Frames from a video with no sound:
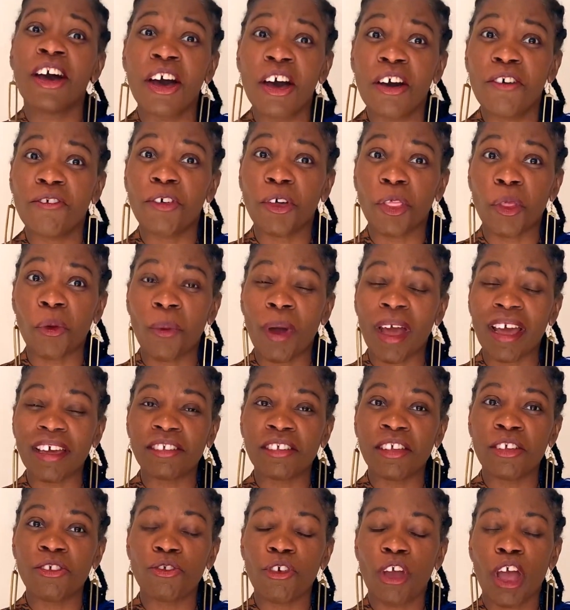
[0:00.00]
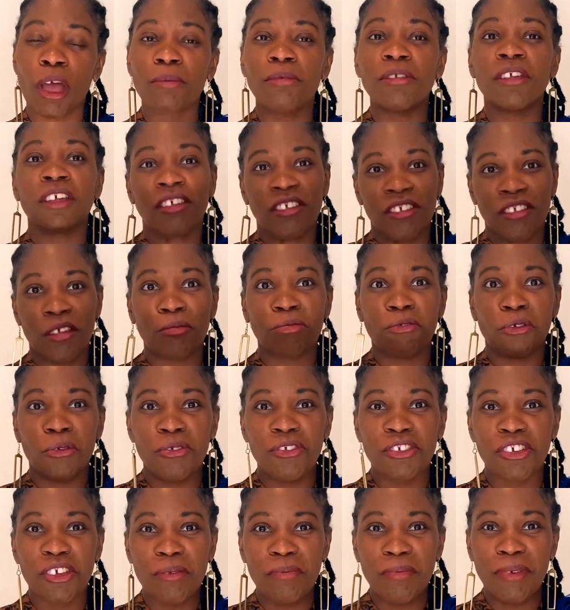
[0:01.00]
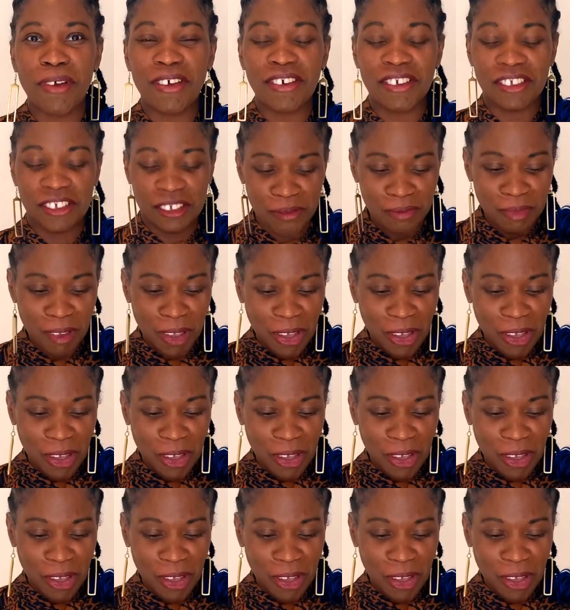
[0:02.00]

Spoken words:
for the Wax+Wraps subscription box.